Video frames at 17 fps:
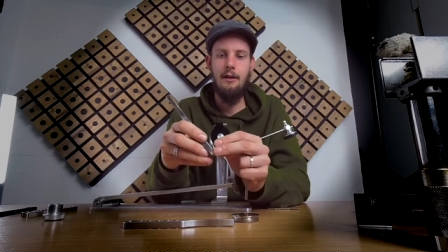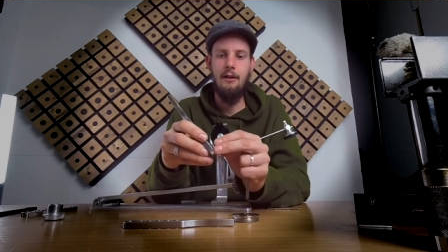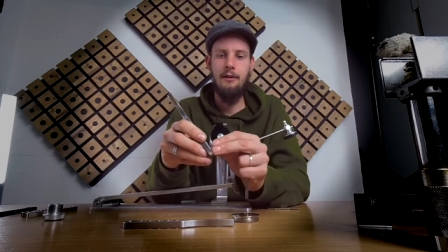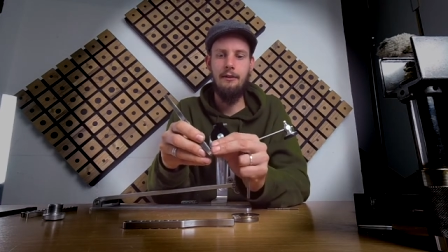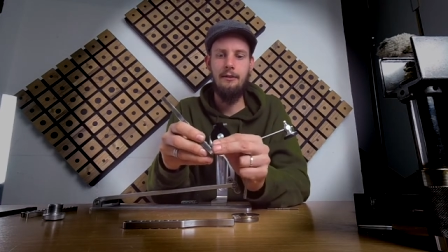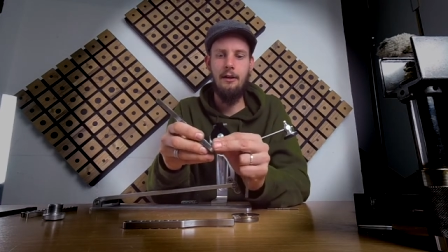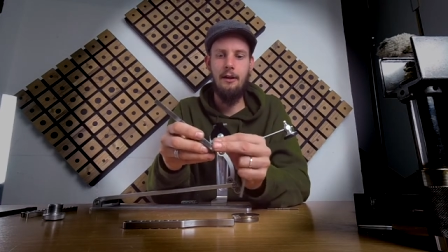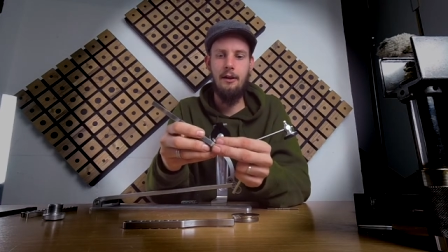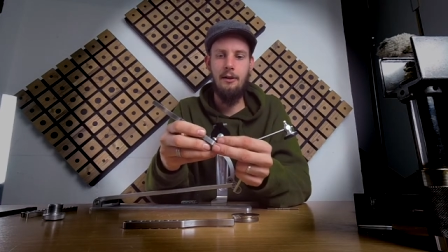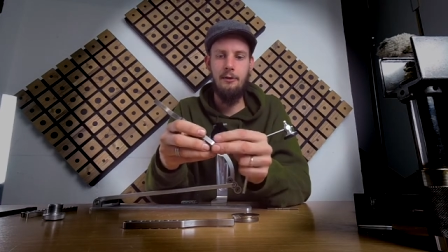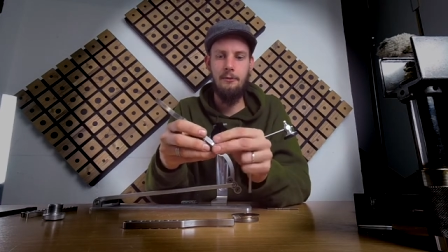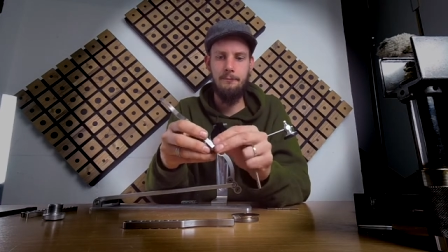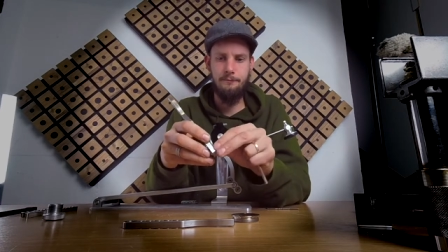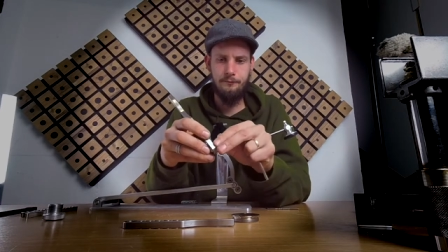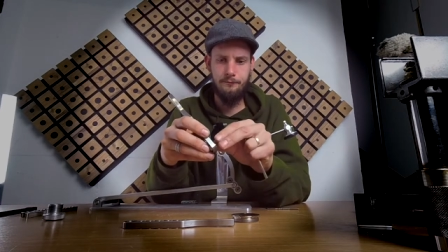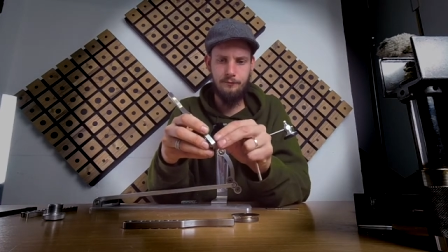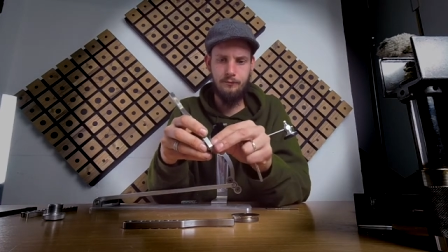So
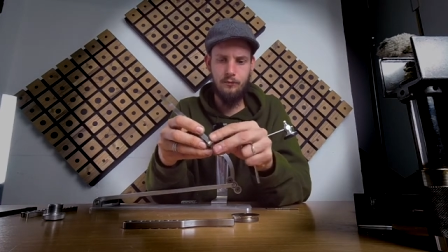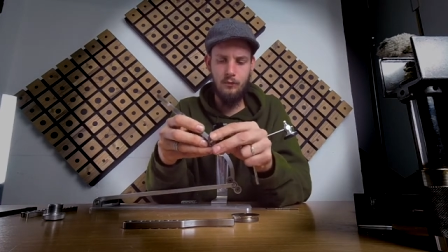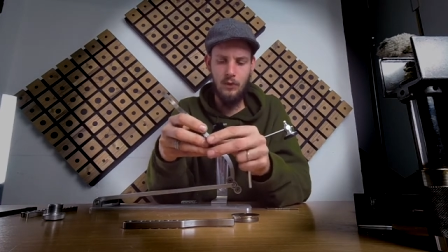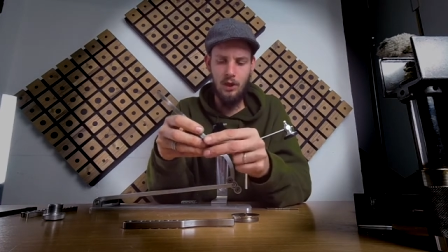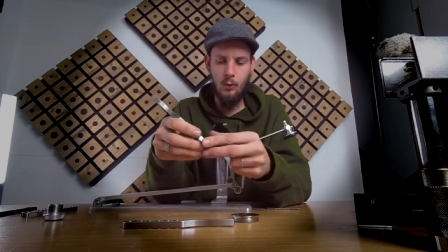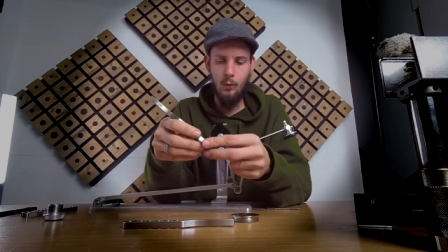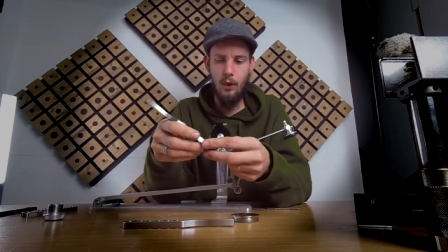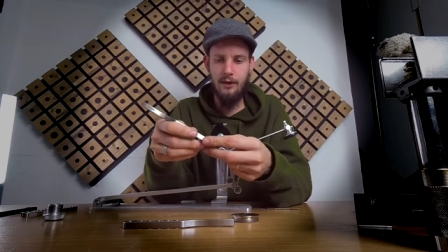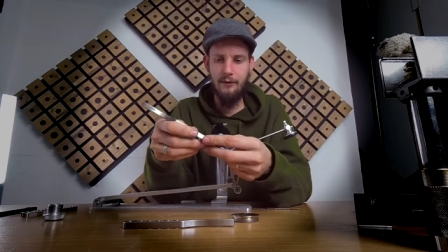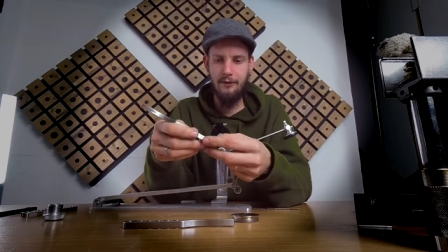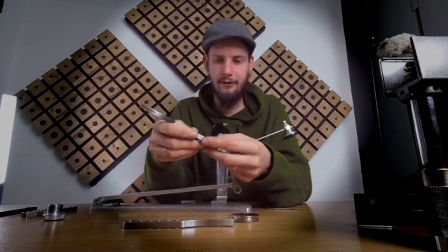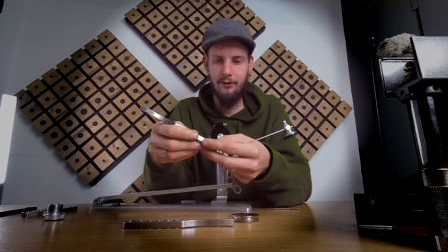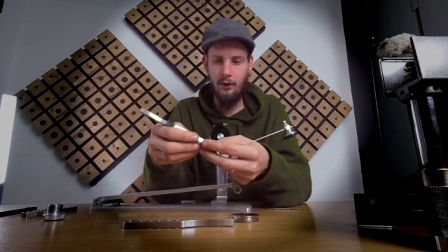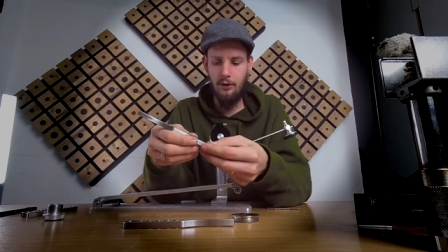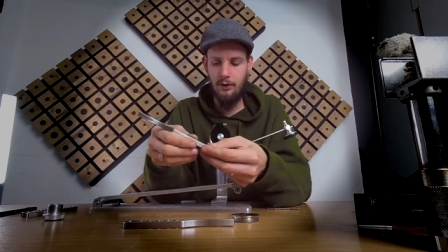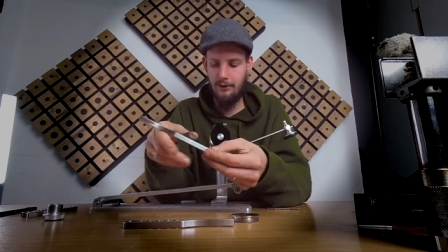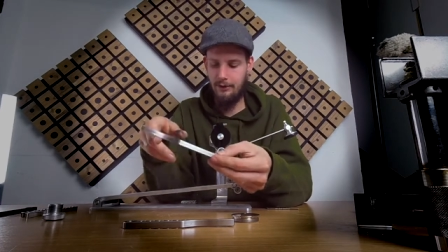when
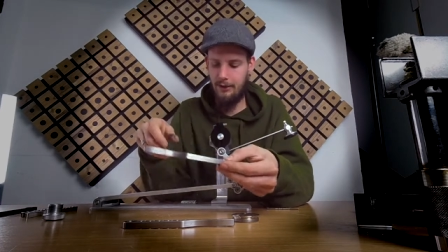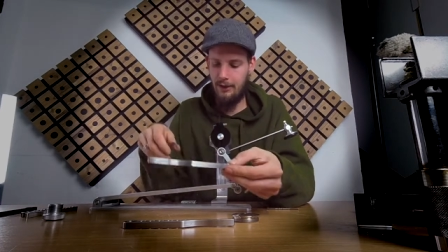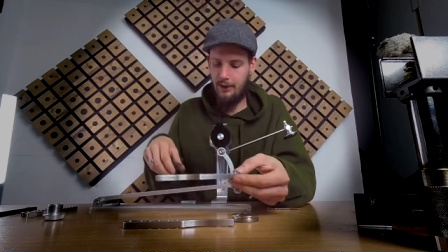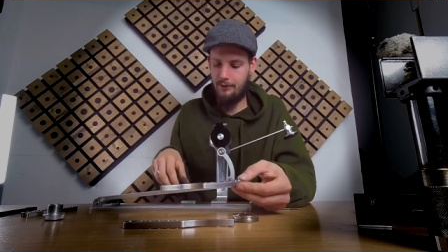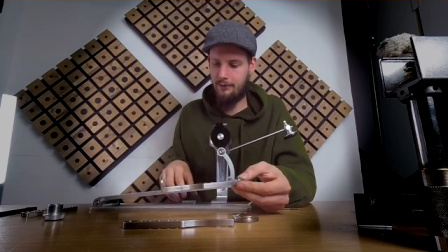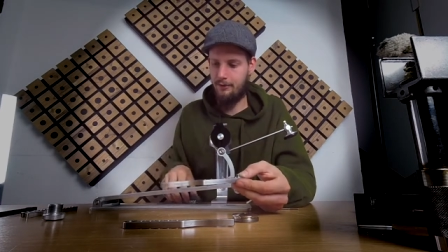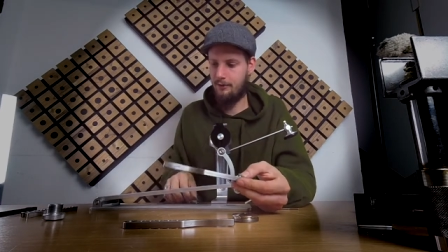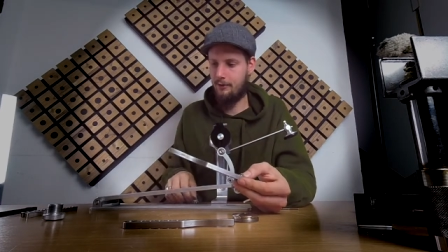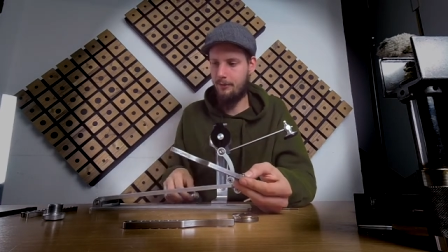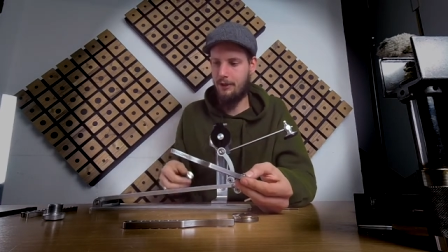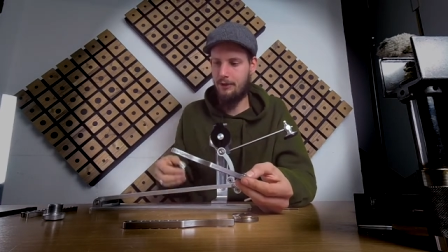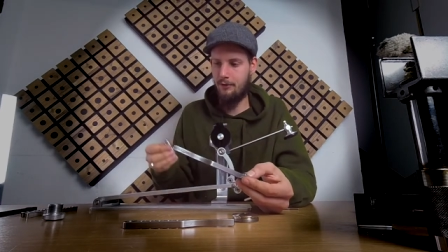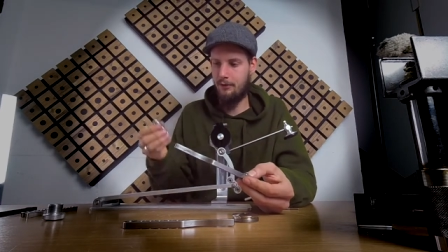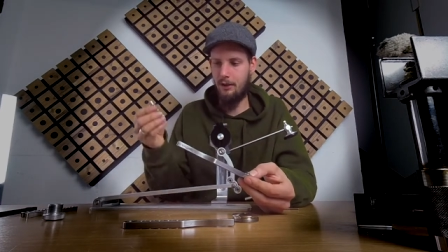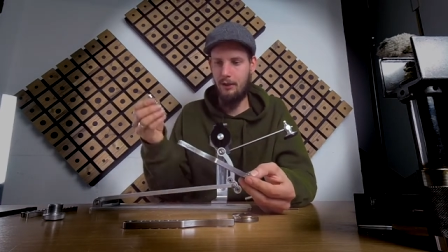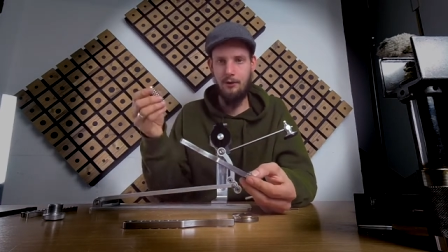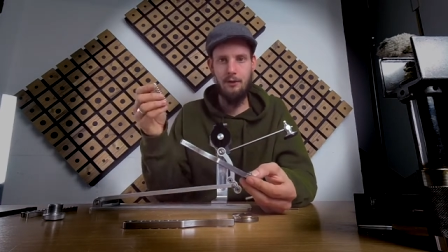installing that, I mean, you
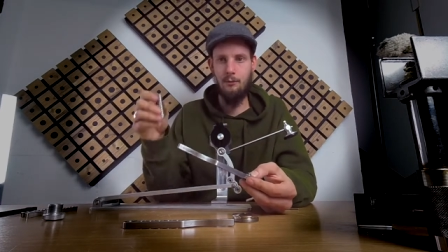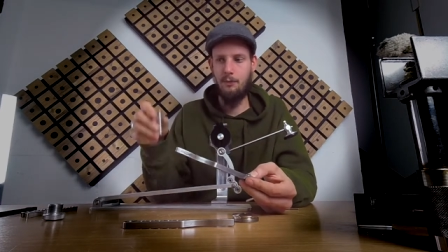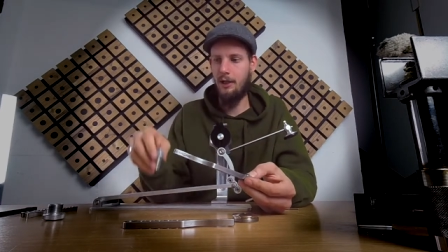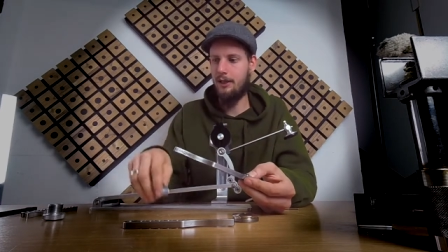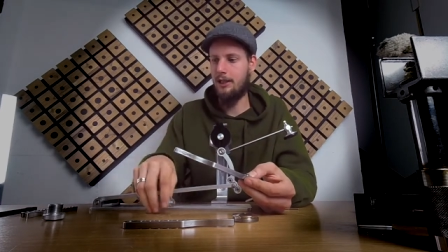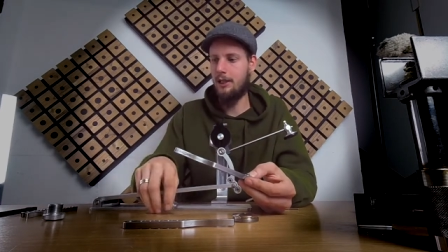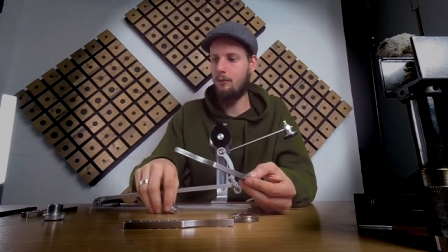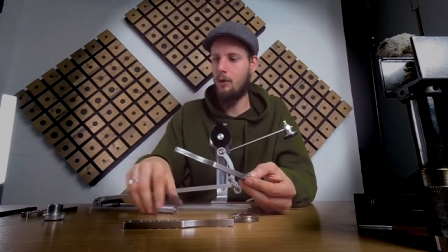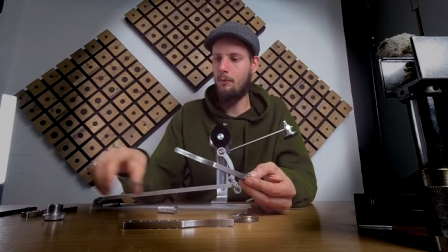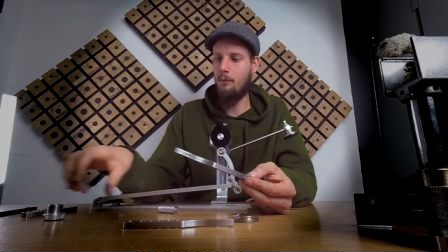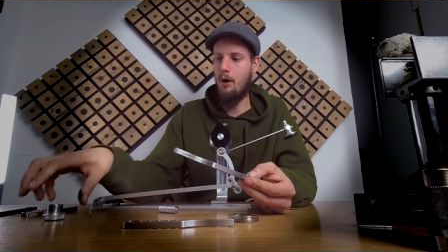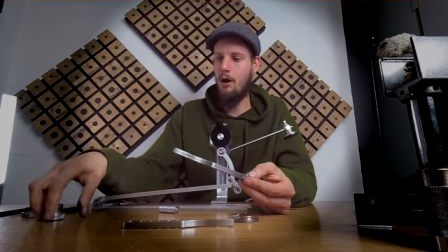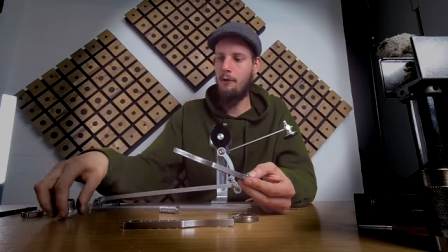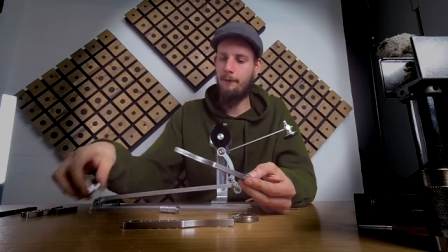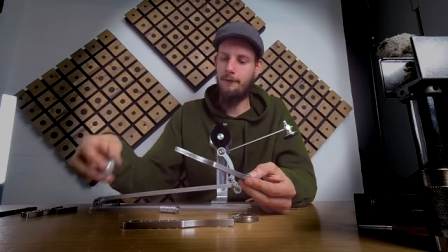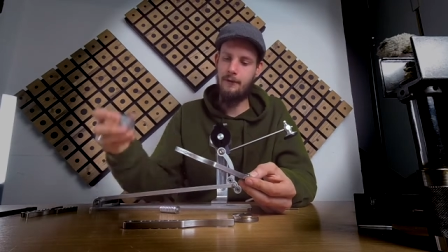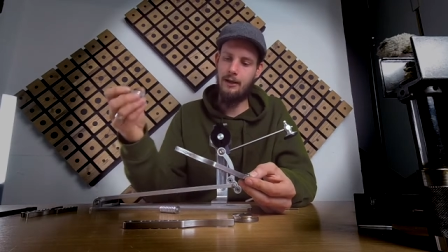can completely
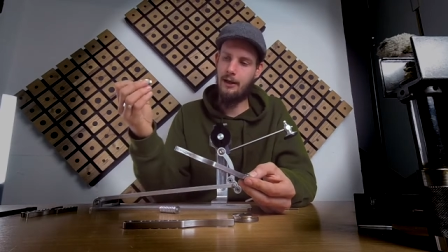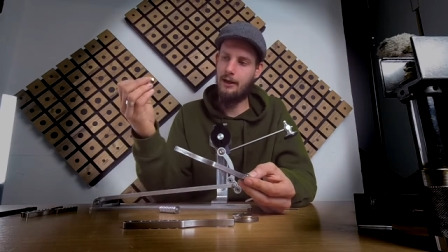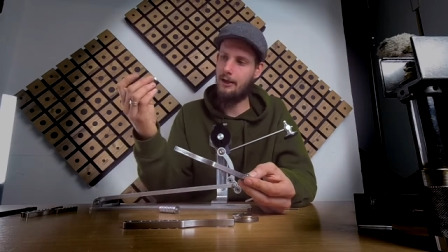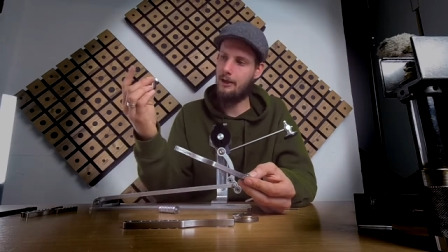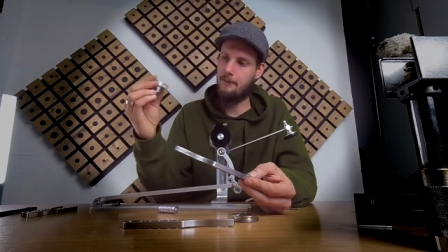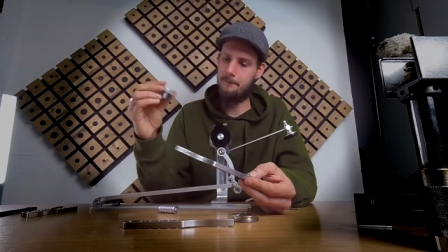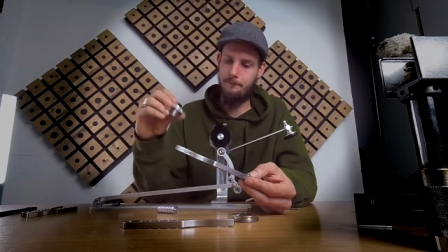remove the